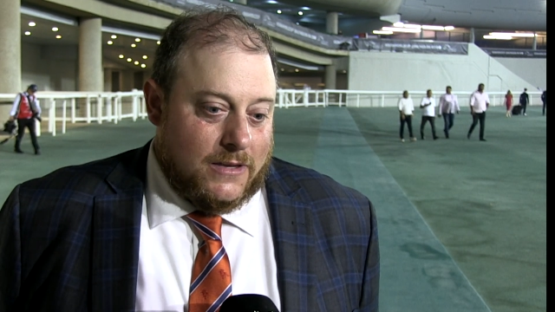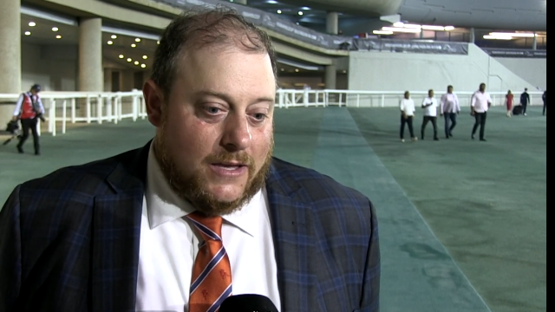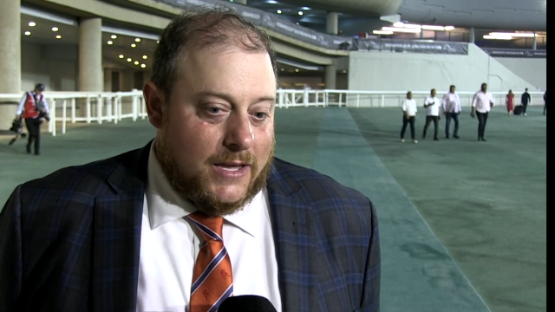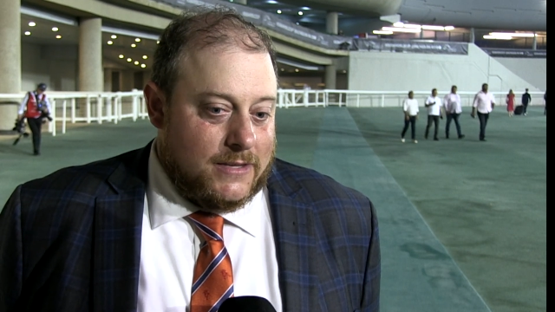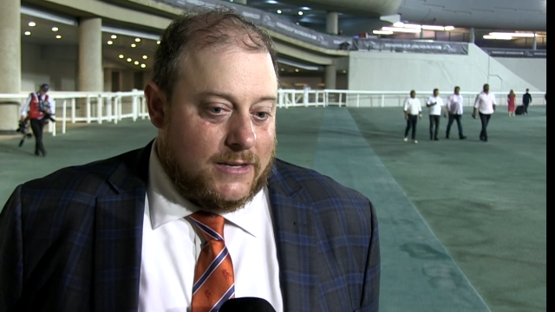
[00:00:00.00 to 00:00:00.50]

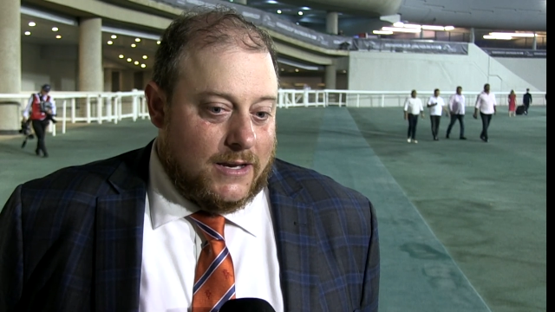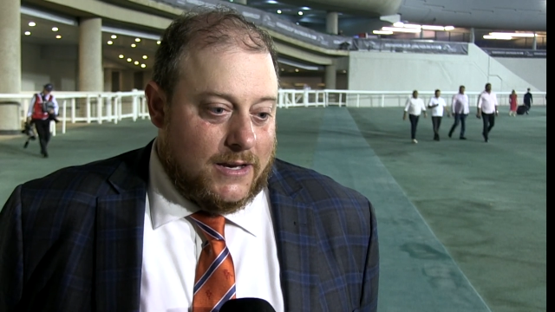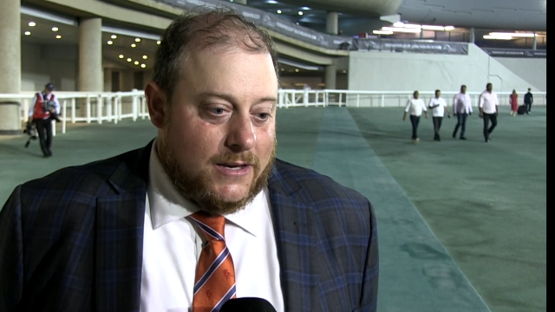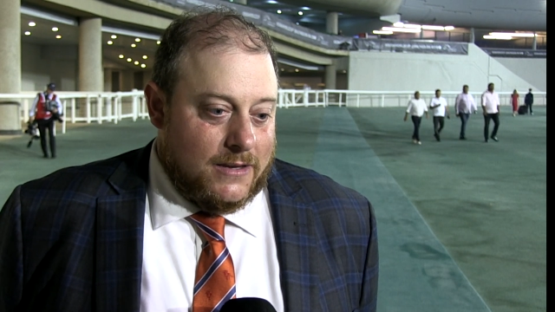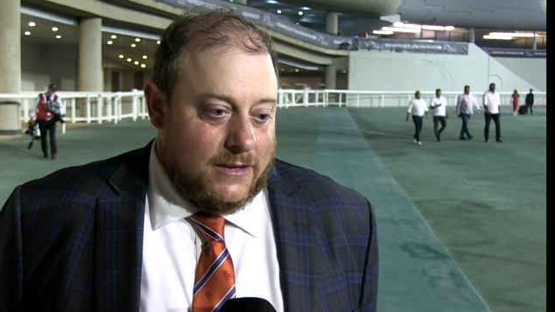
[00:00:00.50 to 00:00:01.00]
and
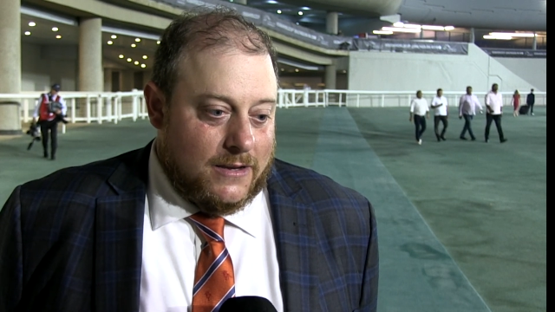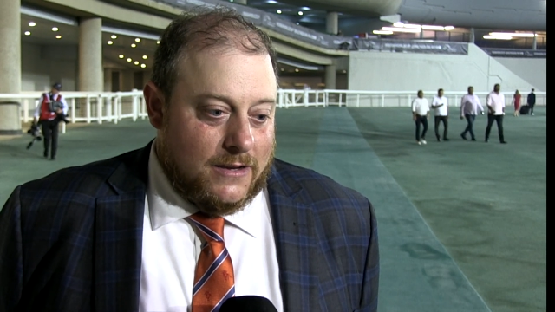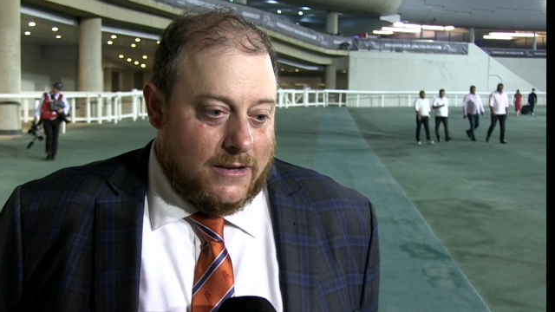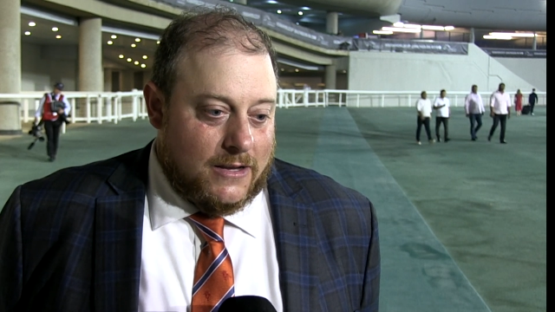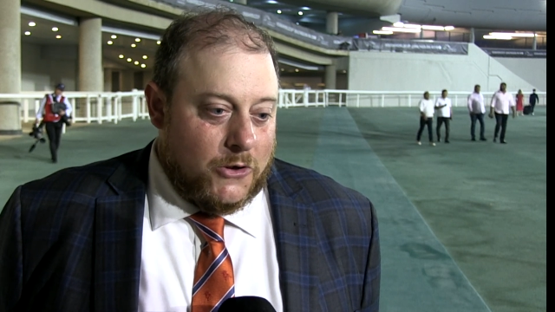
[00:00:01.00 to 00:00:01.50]
uh,
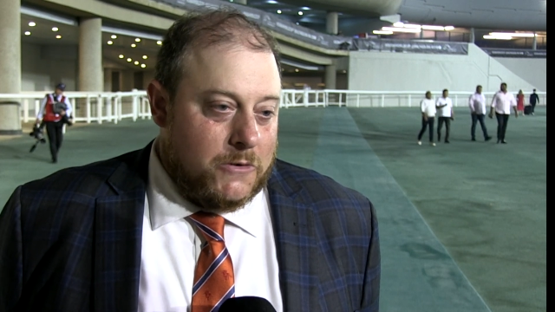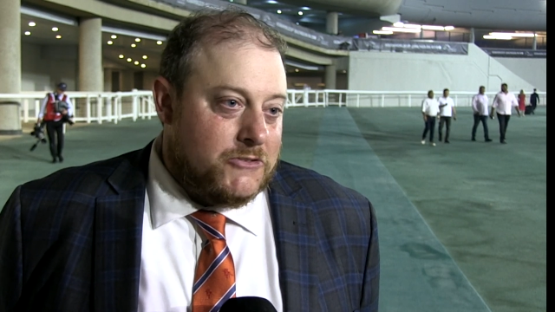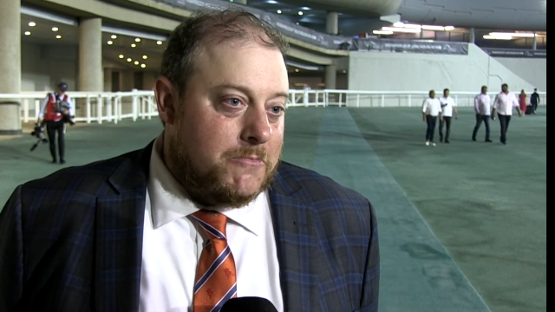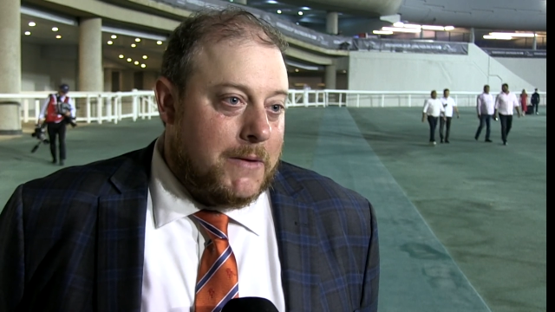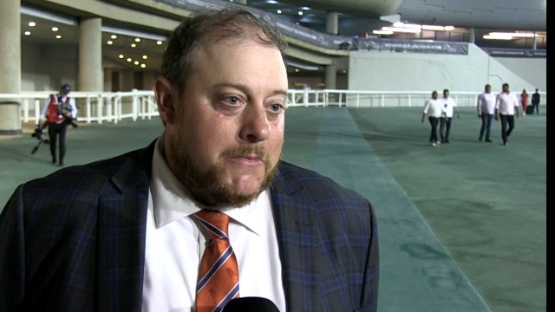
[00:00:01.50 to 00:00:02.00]
I'll
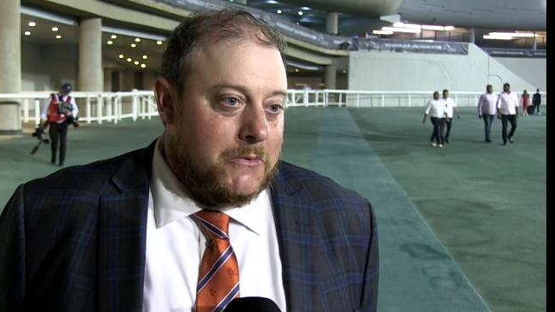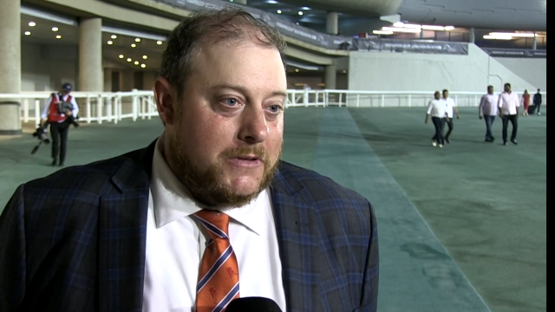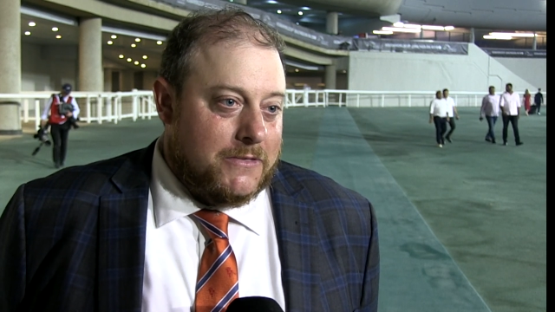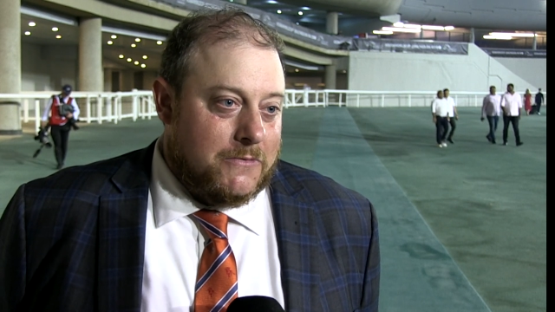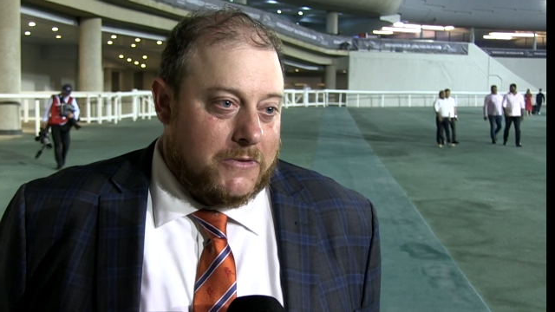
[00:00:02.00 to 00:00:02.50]
always remember
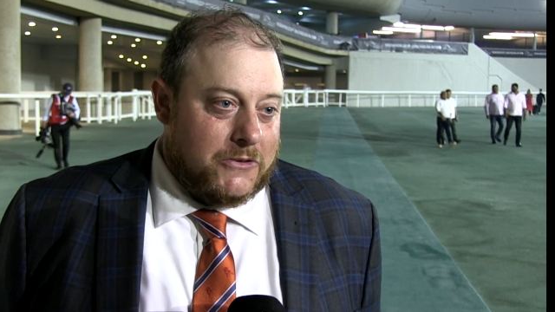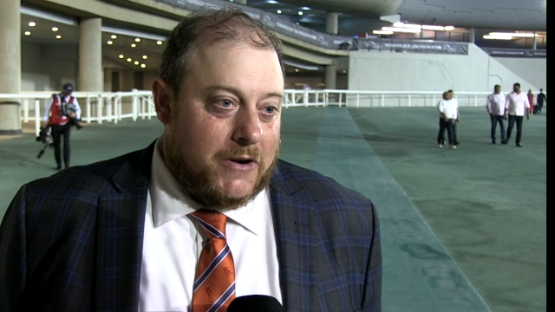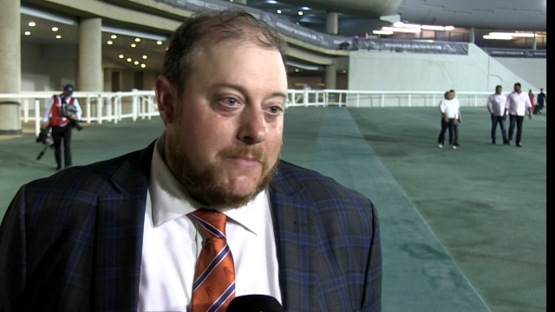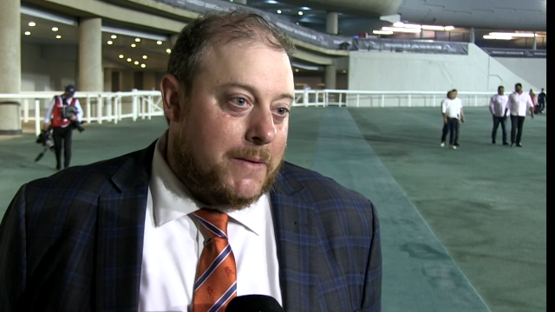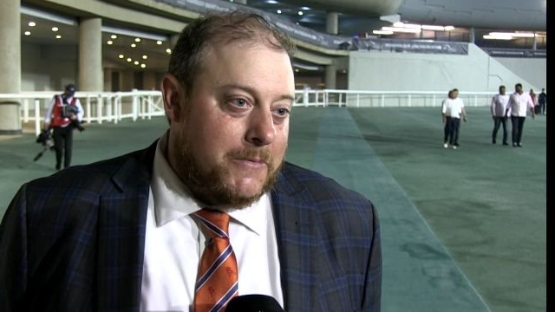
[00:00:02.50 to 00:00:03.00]
with, with
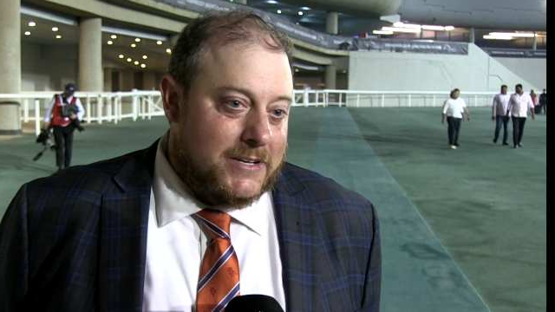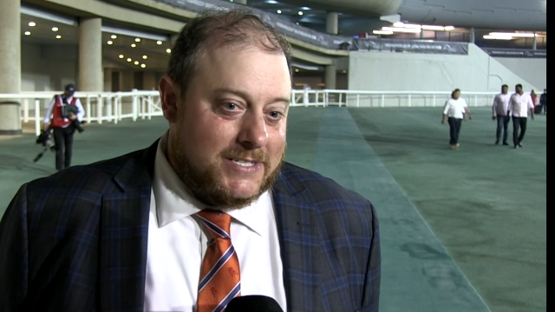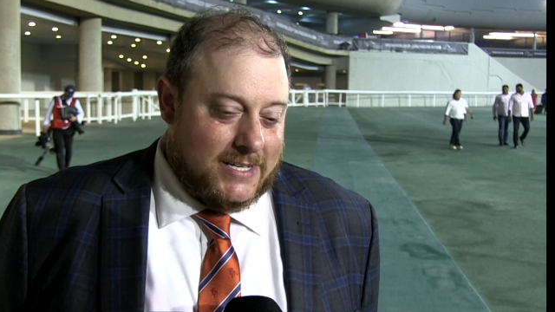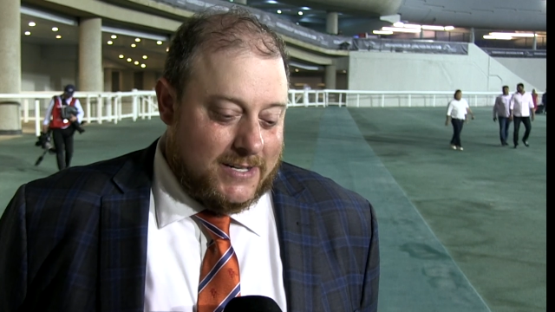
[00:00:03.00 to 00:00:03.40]
great memories.